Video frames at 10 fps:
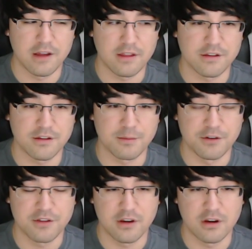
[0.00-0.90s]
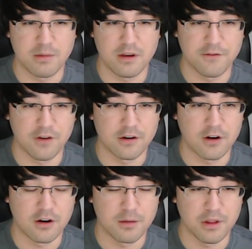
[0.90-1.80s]
think this is mostly going to be a fun
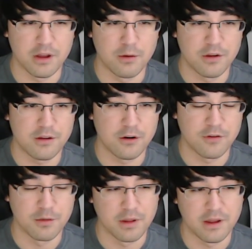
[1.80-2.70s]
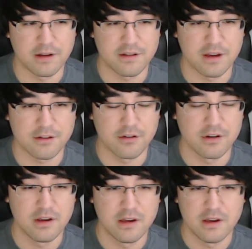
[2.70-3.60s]
card to play with, if you're playing a test
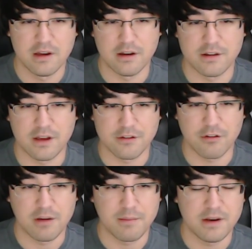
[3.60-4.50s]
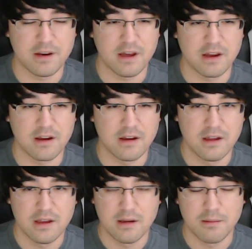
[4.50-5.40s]
gray main deck.
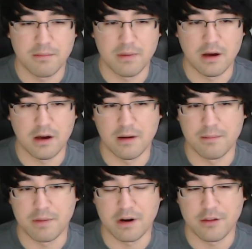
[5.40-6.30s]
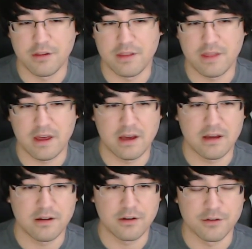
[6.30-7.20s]
But other than
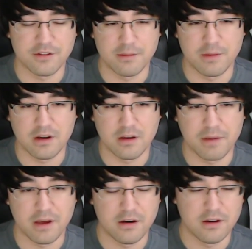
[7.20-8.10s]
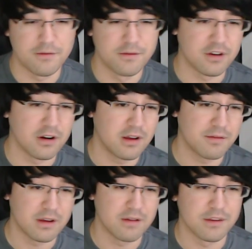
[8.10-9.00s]
that, don't see it being competitive. So I'm going to
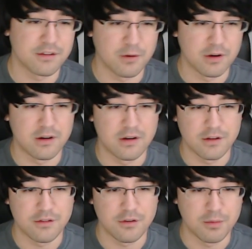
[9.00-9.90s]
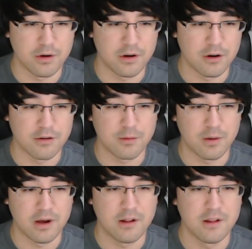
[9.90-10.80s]
have to give this one a 2.0 as
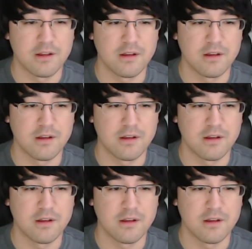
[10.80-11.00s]
well.